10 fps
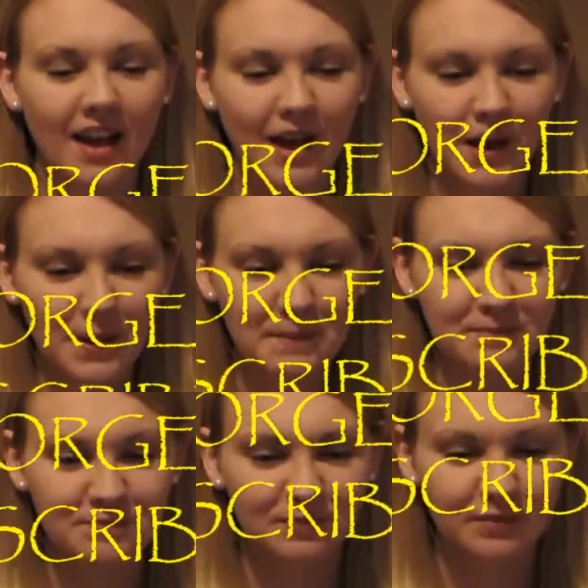
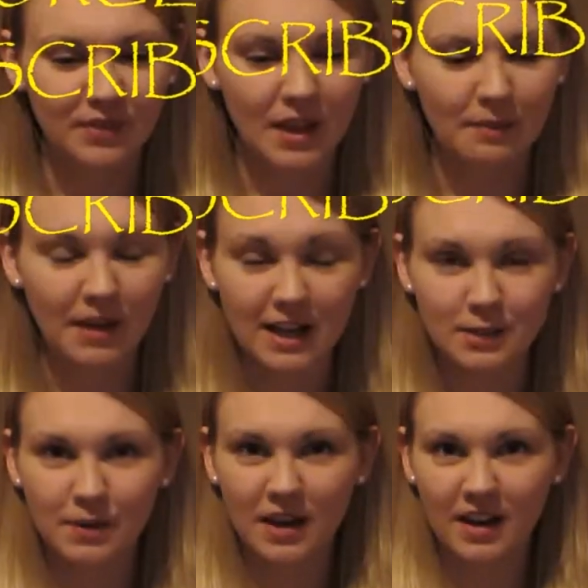Um, my
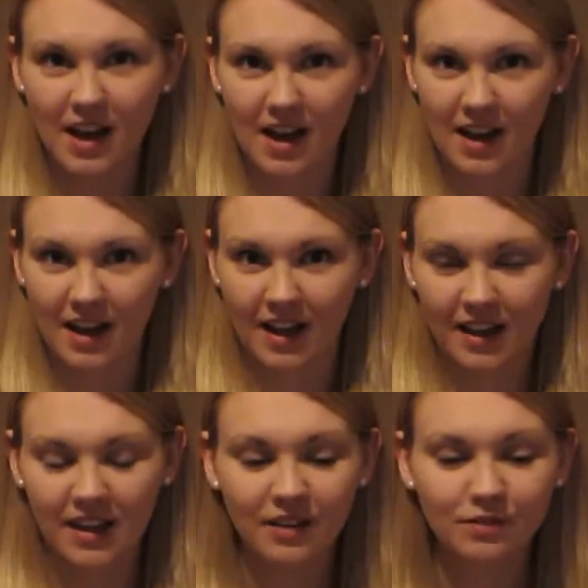husband and I